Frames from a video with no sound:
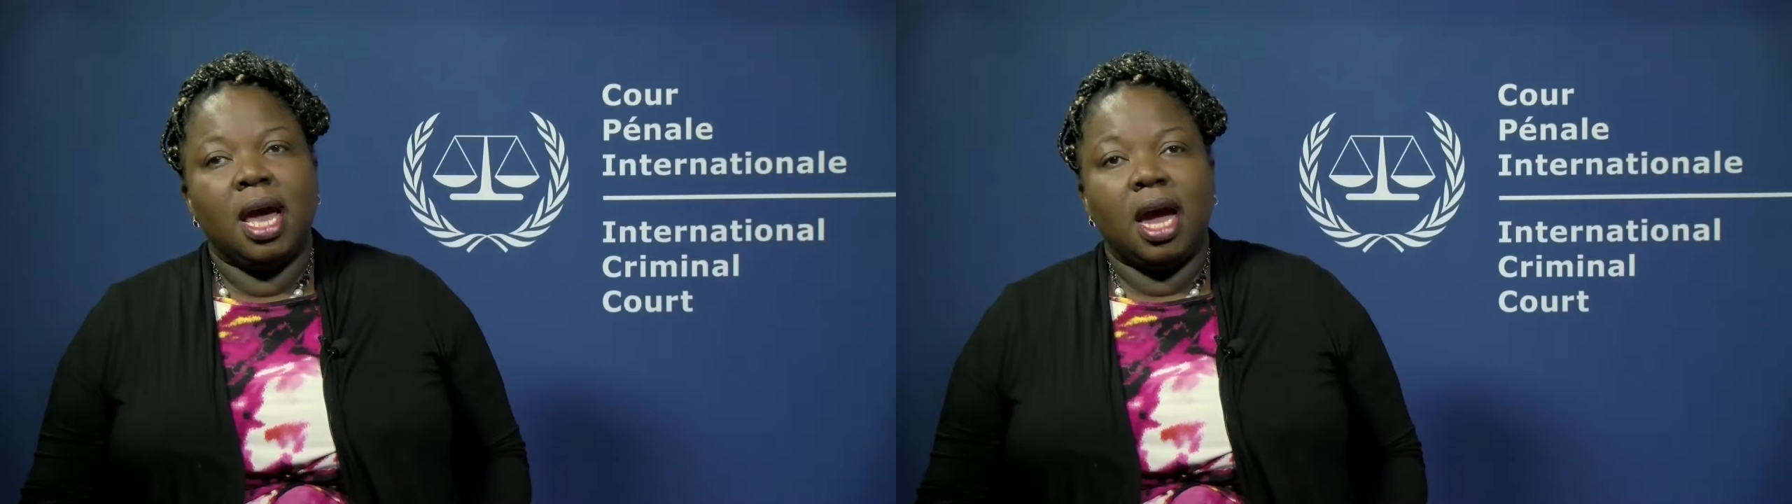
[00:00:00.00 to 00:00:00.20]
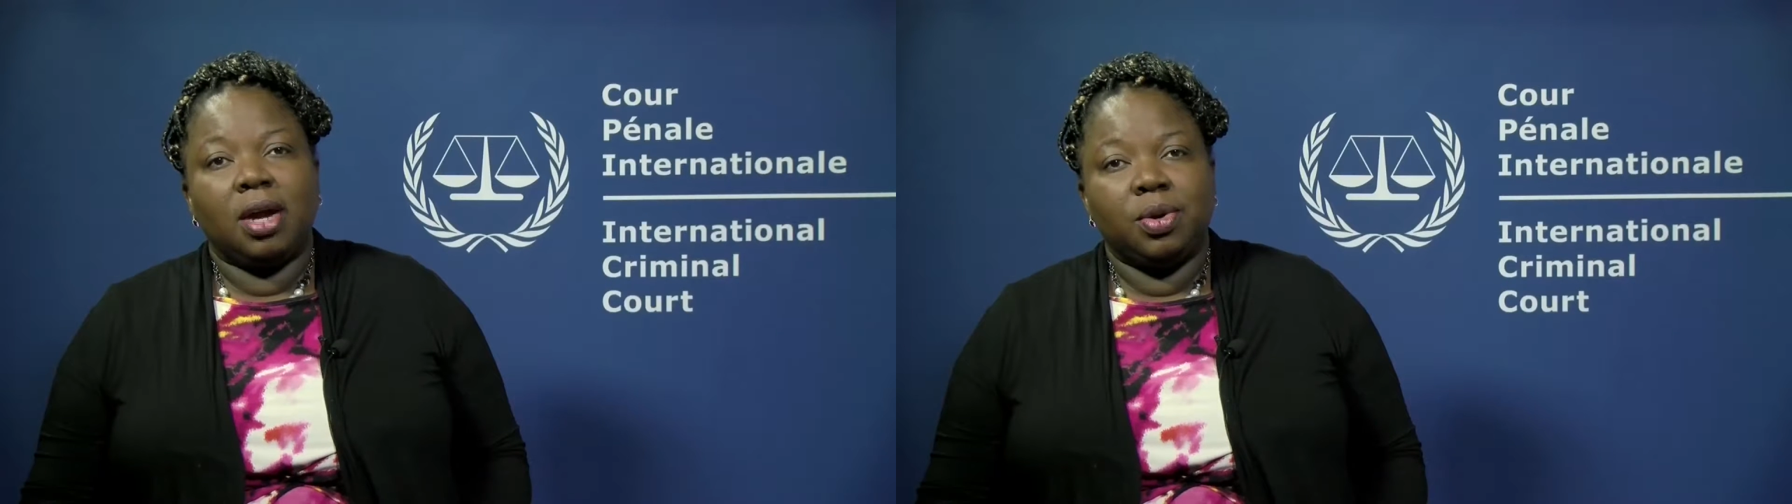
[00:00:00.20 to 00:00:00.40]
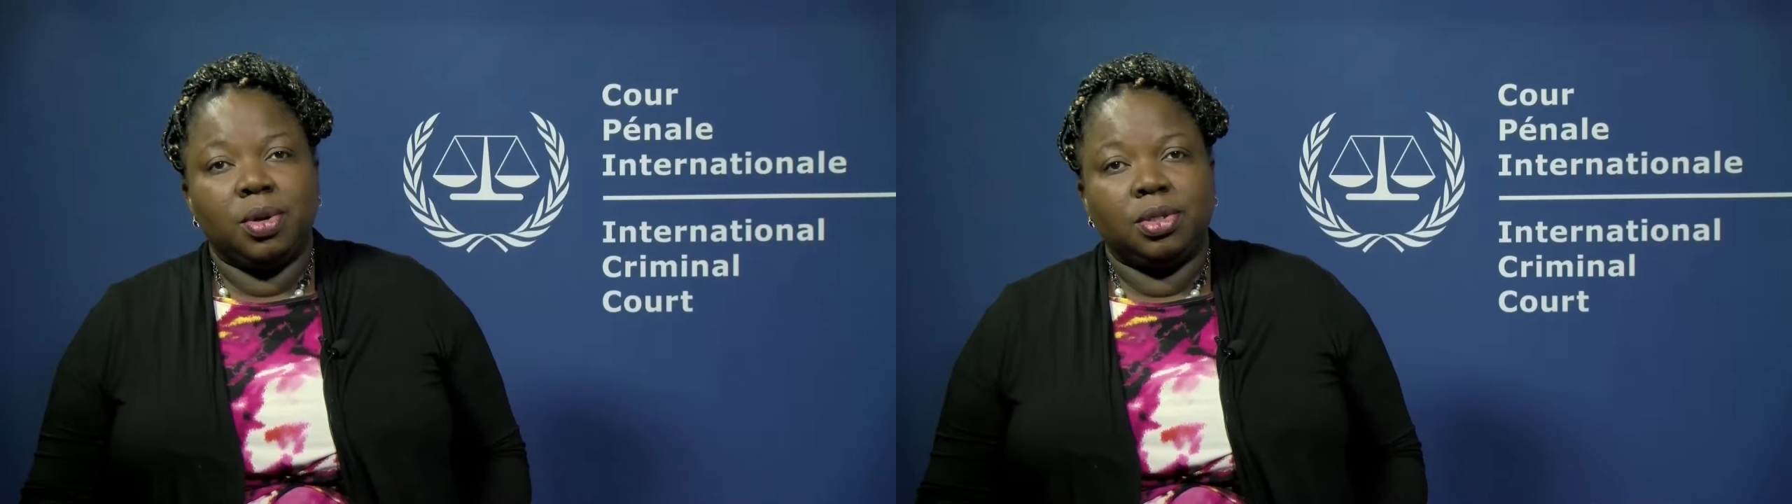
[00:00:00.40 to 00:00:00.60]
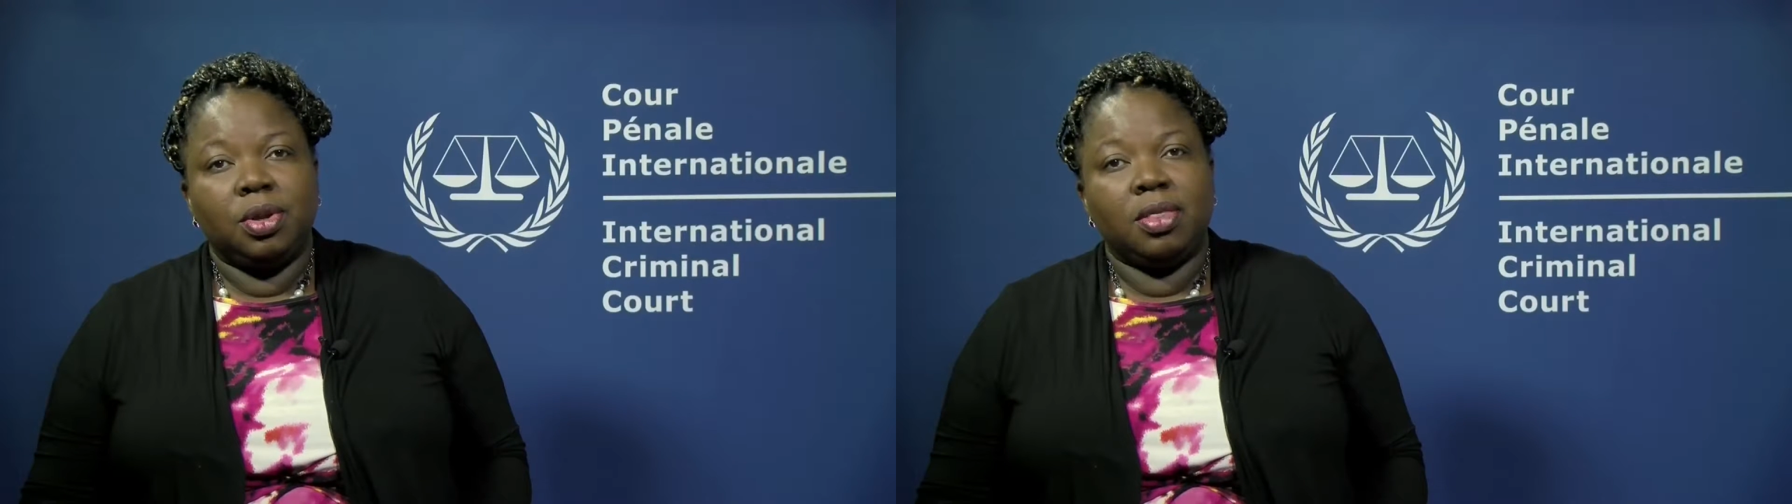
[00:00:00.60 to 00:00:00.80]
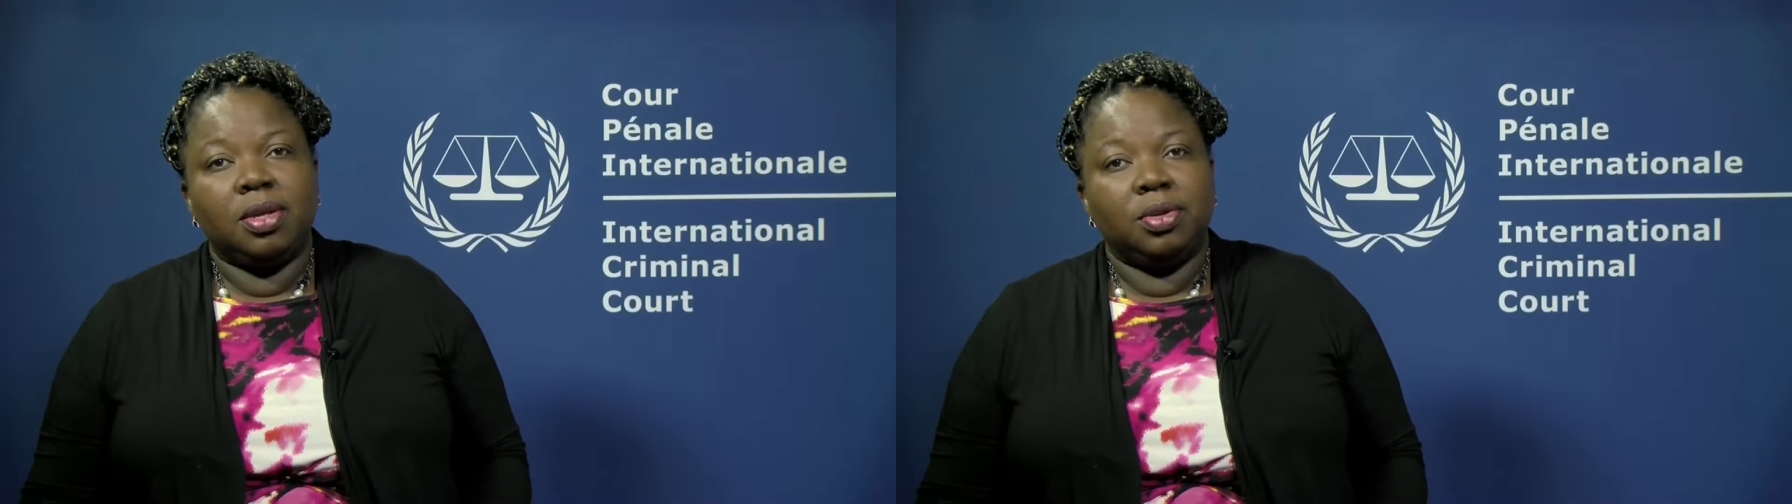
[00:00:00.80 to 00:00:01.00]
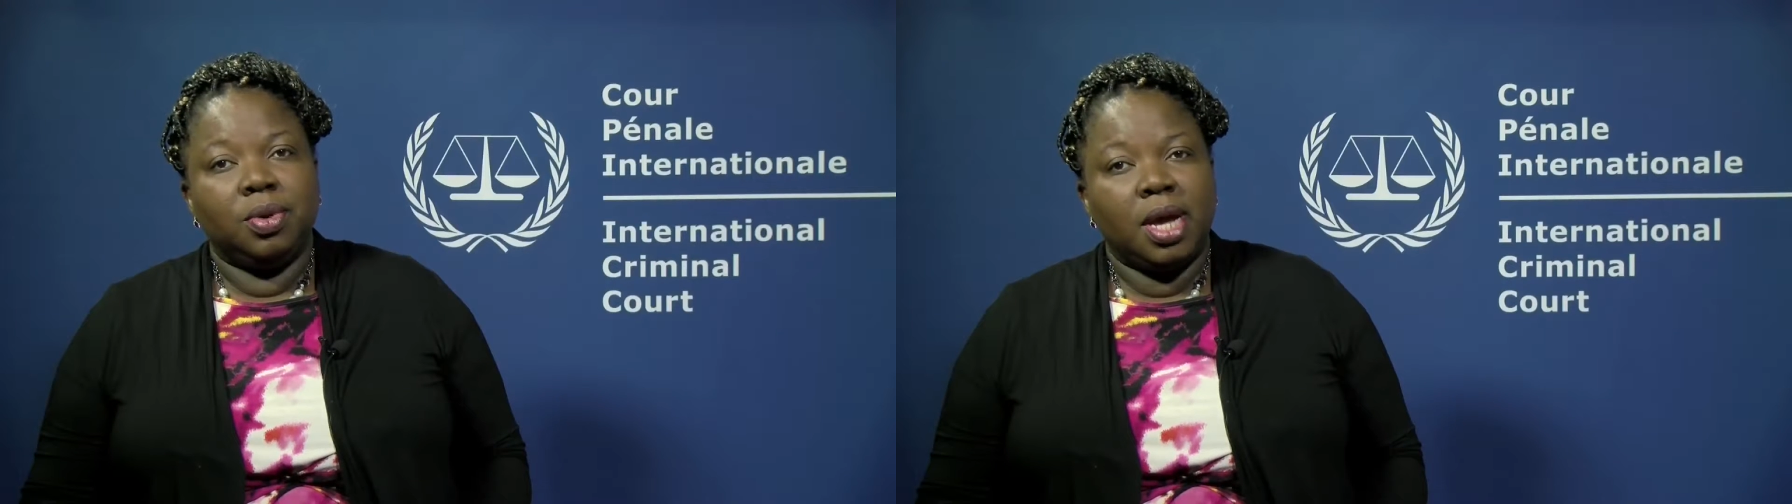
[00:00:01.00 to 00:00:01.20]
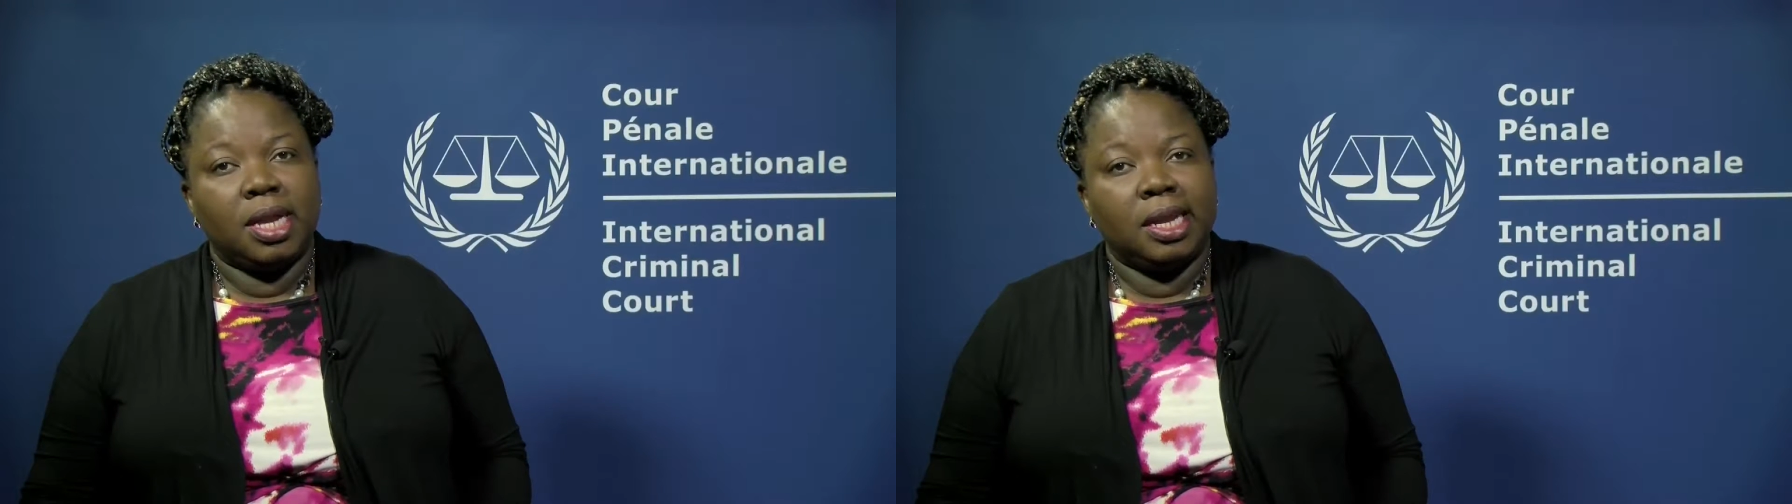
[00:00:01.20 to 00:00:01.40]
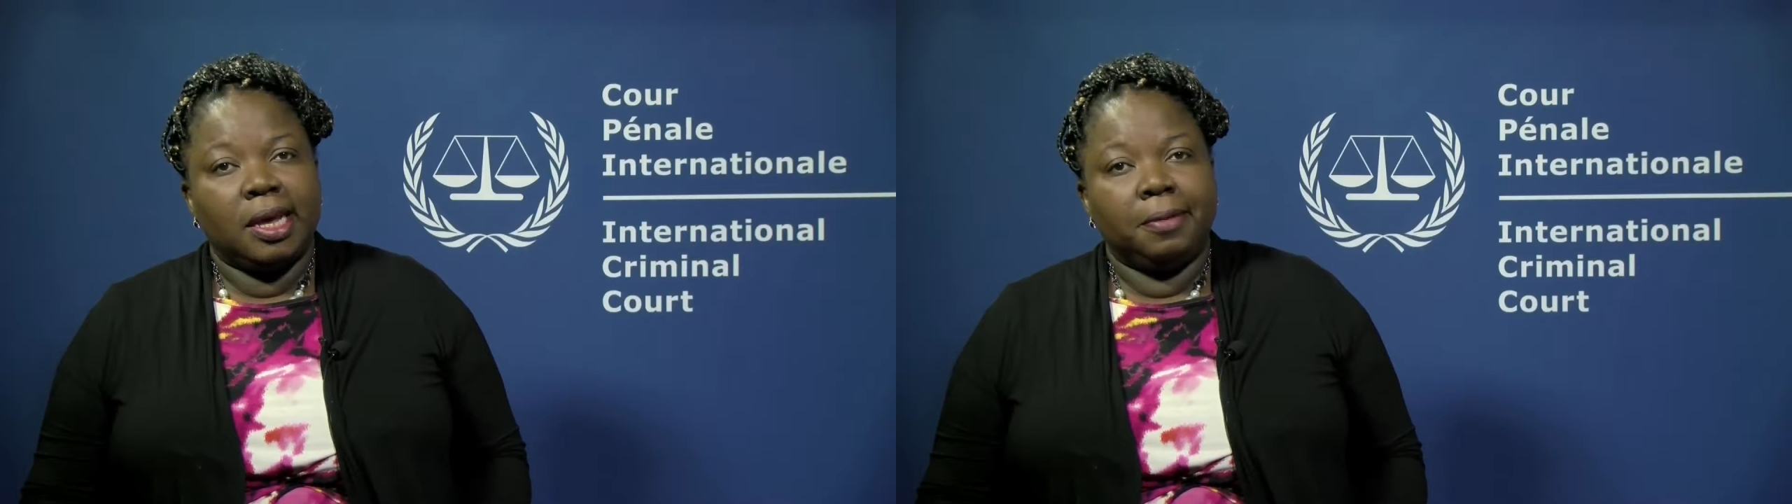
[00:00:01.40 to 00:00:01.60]
across northern
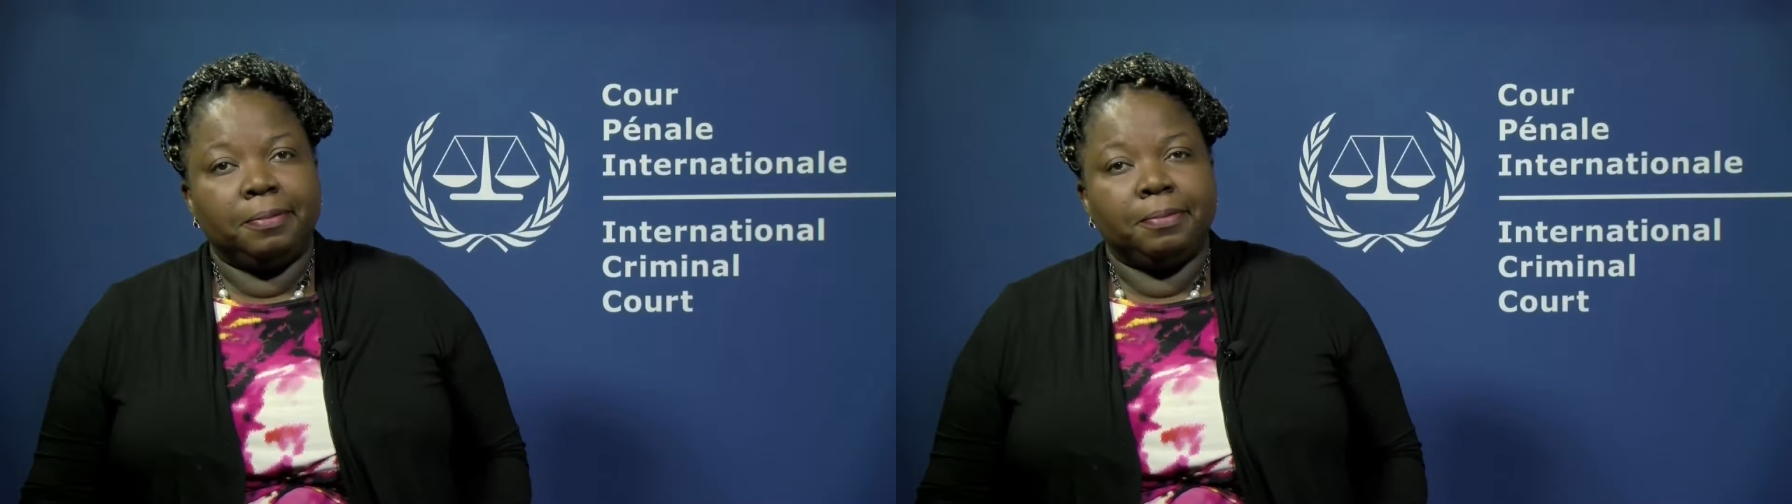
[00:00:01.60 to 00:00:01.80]
Uganda,